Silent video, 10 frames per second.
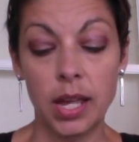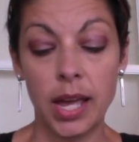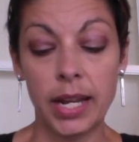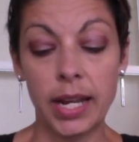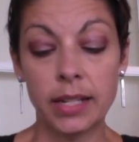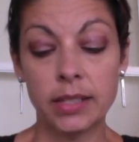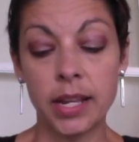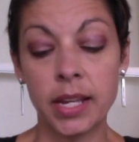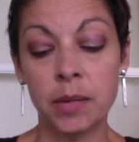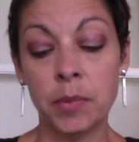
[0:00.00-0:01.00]
and had
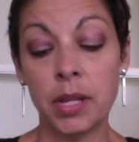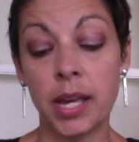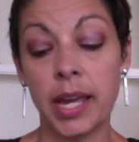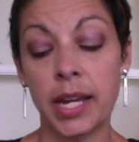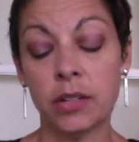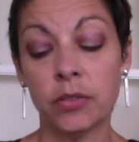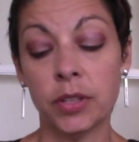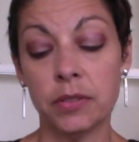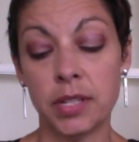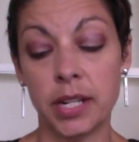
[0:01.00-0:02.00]
taken a handful
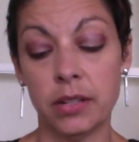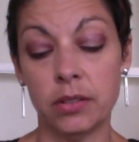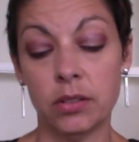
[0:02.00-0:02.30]
of sand.